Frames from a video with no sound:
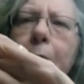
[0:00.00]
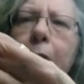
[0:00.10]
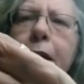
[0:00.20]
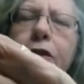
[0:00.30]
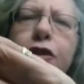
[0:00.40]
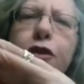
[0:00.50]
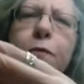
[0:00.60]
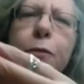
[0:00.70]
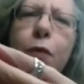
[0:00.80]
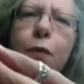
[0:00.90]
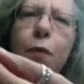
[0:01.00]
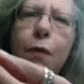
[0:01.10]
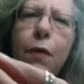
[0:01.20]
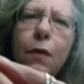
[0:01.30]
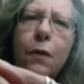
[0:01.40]
it's smooth.
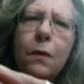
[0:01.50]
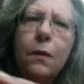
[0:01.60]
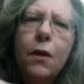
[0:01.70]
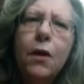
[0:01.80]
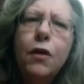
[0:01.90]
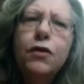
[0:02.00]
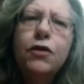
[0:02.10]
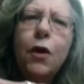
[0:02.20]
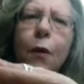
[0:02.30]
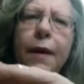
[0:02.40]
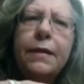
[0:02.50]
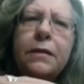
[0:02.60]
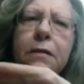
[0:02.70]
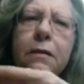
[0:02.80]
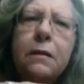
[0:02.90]
So
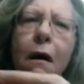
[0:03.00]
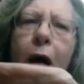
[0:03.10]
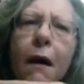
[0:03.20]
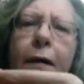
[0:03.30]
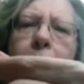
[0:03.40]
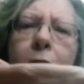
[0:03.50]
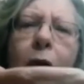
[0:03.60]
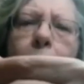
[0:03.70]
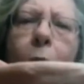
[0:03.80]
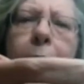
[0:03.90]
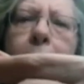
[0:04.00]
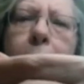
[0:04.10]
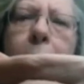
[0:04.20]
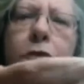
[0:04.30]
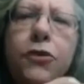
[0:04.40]
it's not
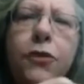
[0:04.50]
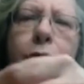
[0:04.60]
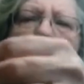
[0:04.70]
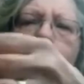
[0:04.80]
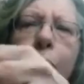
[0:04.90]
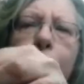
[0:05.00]
going to